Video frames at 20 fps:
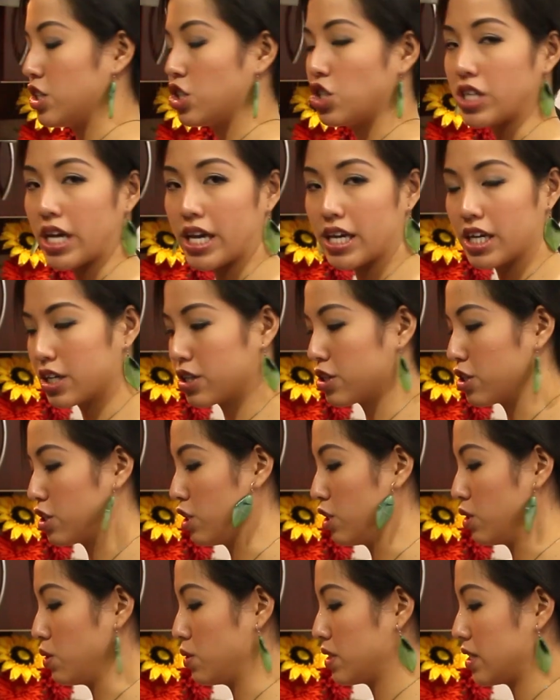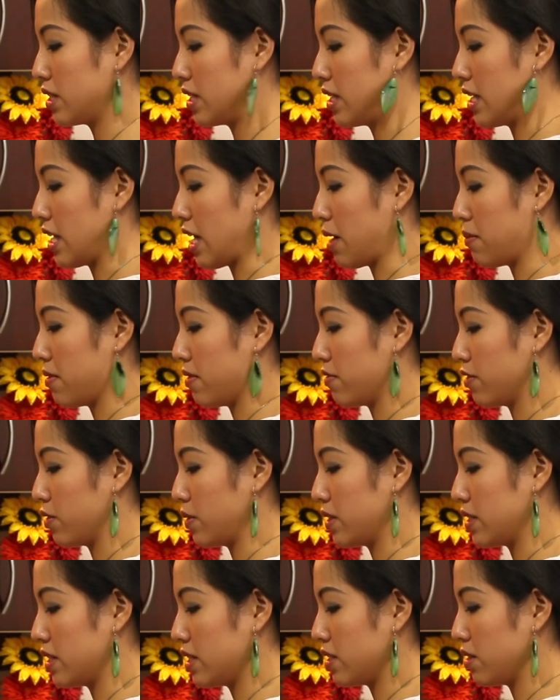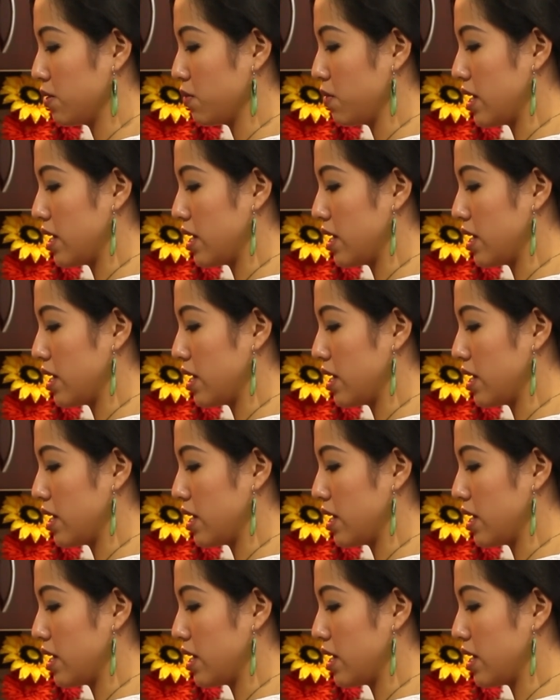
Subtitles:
shake it or loosen it up every once in a